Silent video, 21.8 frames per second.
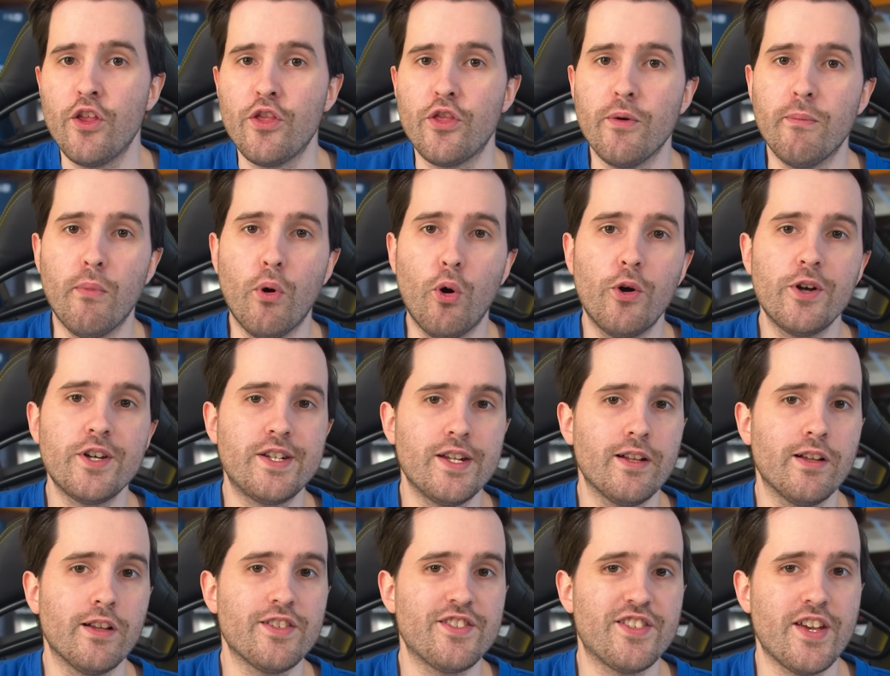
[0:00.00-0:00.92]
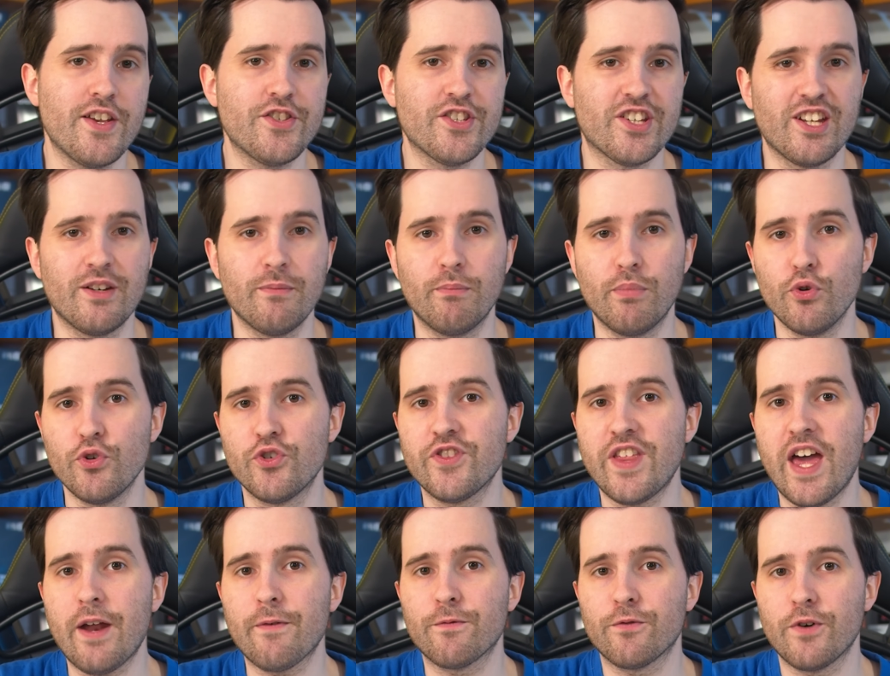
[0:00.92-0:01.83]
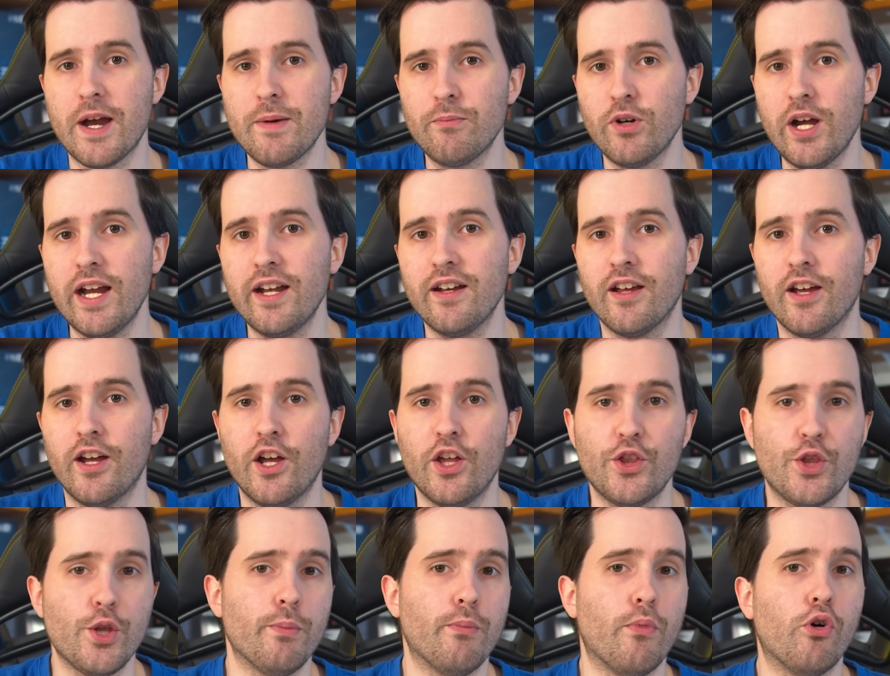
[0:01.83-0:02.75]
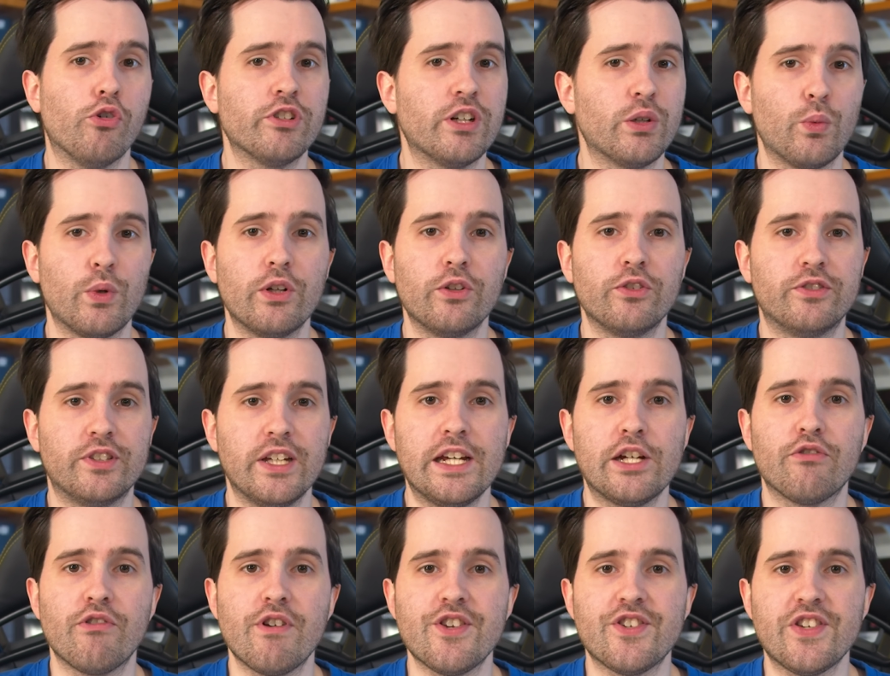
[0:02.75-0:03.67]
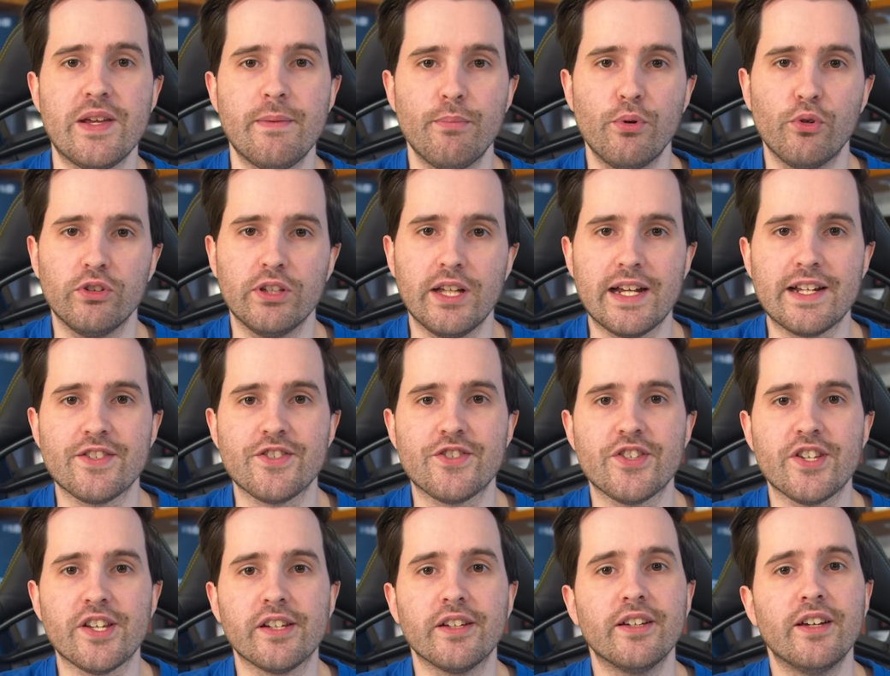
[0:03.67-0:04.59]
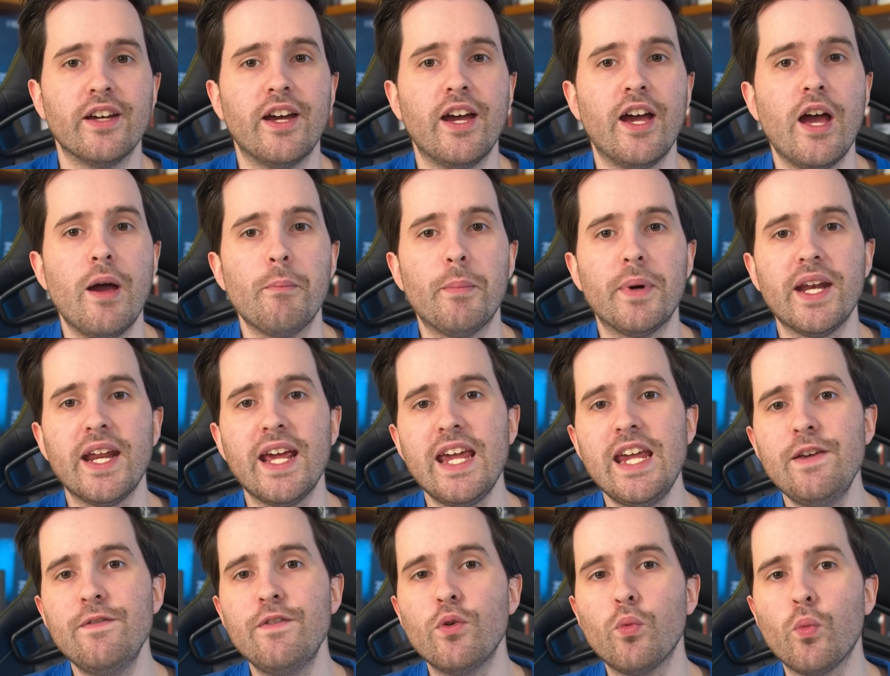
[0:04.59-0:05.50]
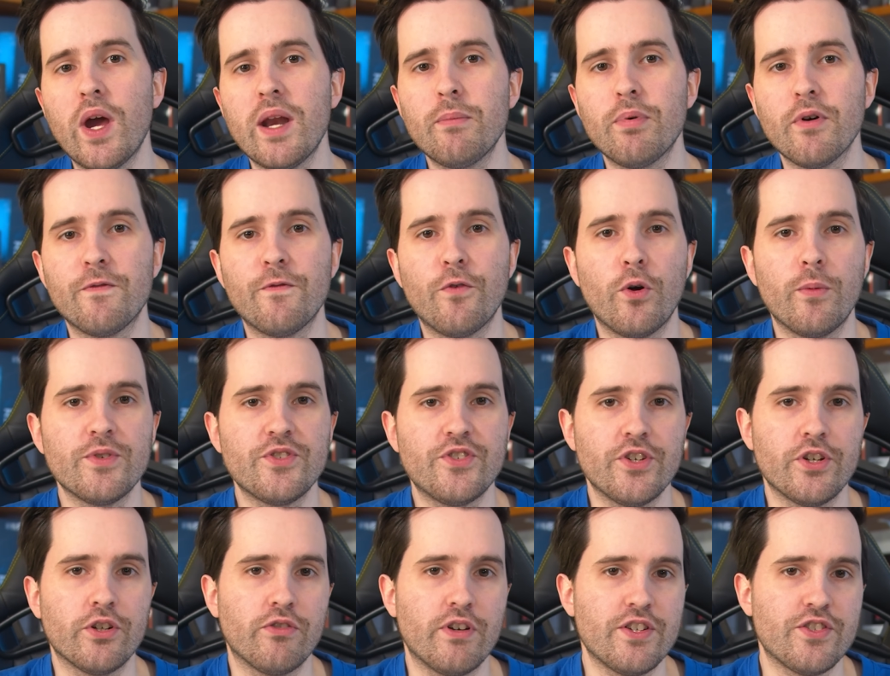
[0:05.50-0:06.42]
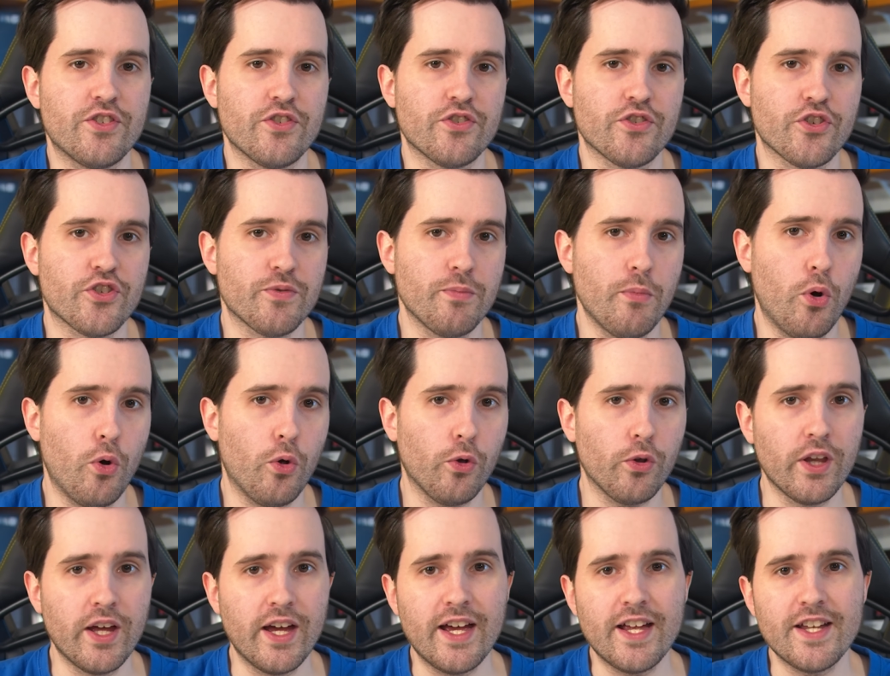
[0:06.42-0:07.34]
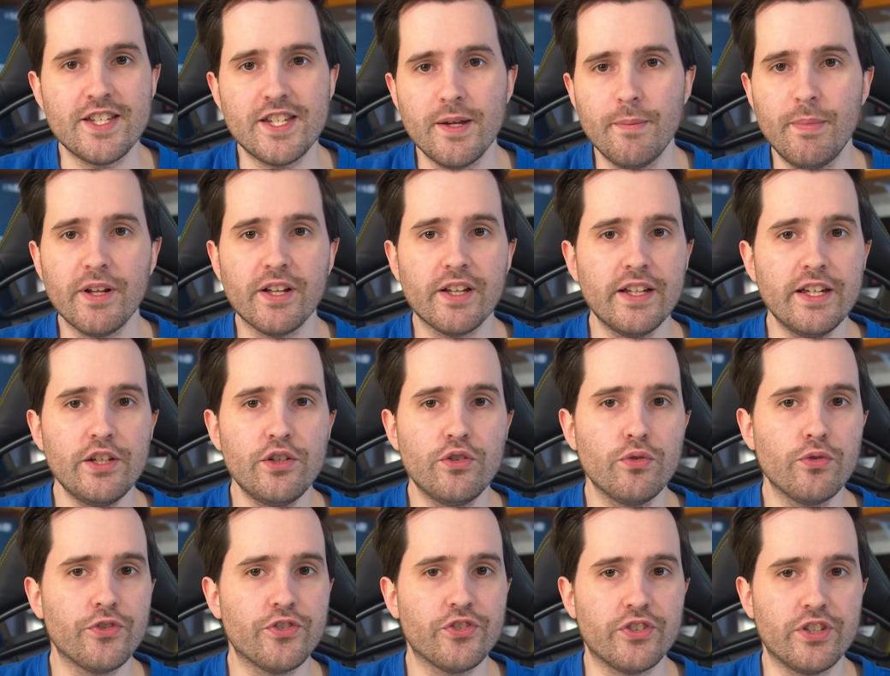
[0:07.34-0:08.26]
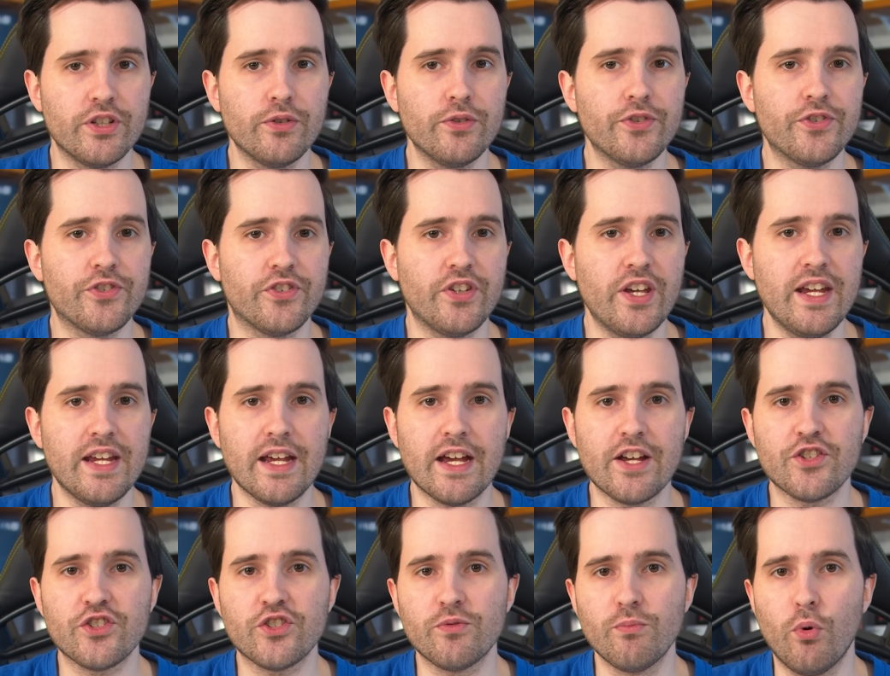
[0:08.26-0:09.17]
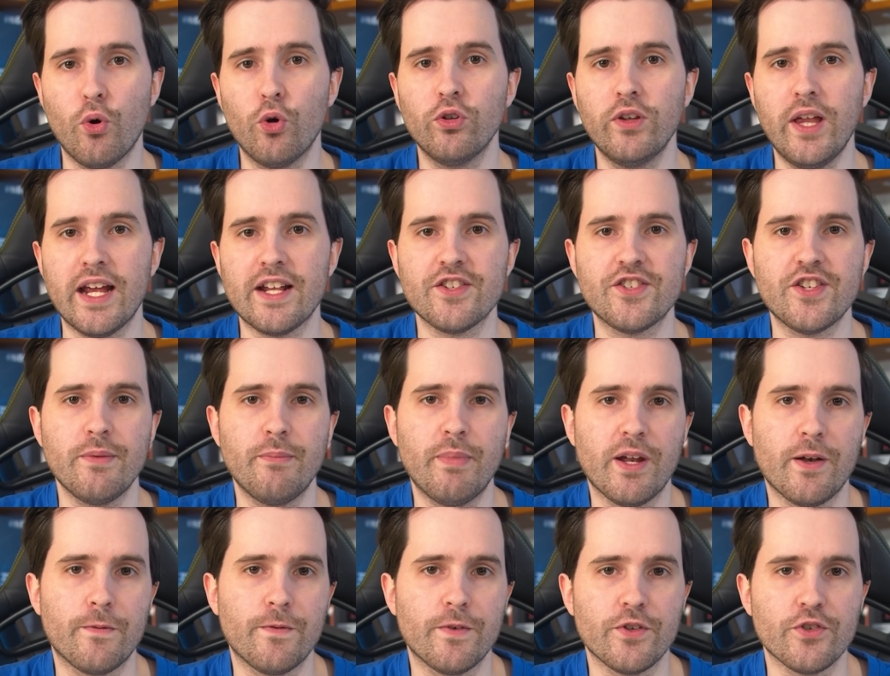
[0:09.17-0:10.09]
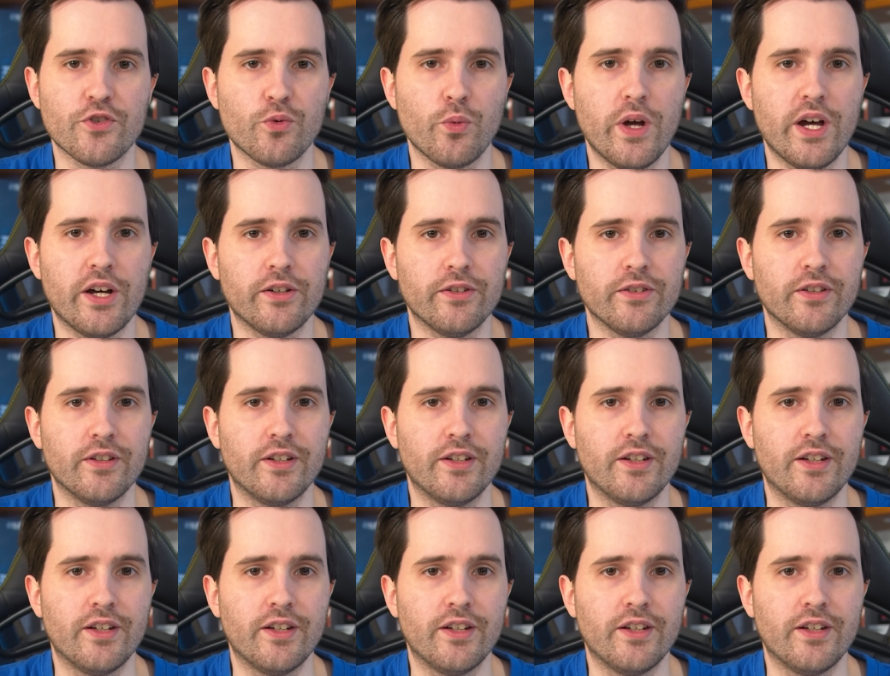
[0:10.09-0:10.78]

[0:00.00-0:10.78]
The more DLSS can boost that frame rate, the more it will decrease input latency. But even when performance increases are small, typically you'll still see a small latency benefit as well.